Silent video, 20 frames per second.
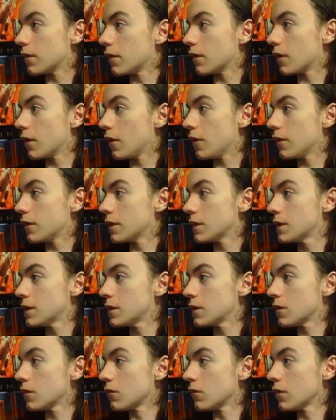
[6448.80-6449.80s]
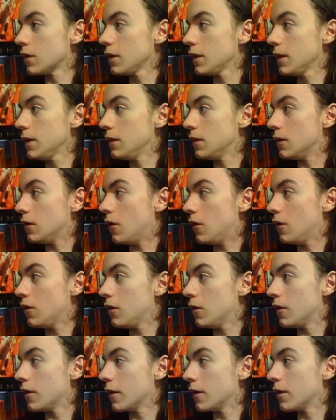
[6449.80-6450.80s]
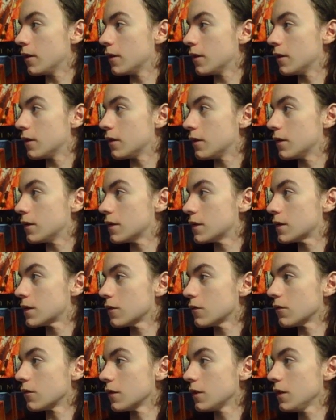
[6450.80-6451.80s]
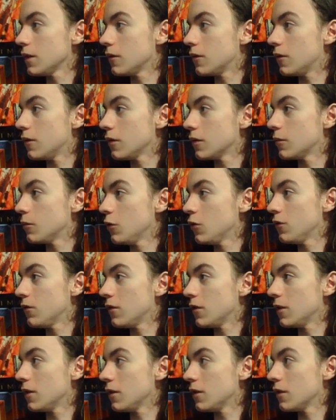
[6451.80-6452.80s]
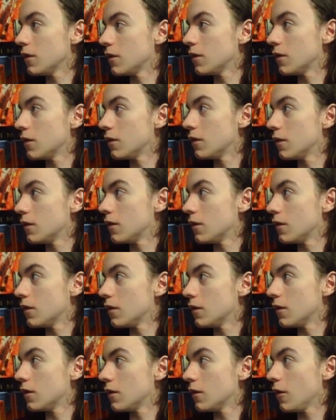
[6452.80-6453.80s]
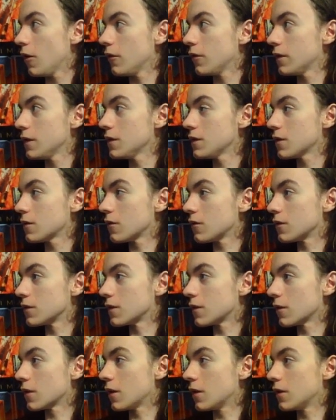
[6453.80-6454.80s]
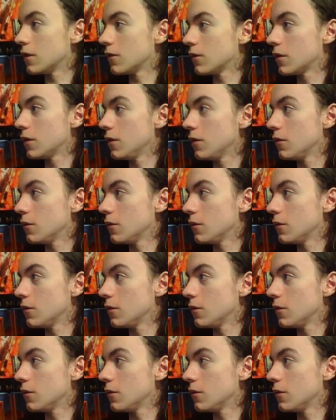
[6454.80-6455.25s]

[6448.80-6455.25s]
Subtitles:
Oh, this is a really long movie. Oh, these girls are kind of cute.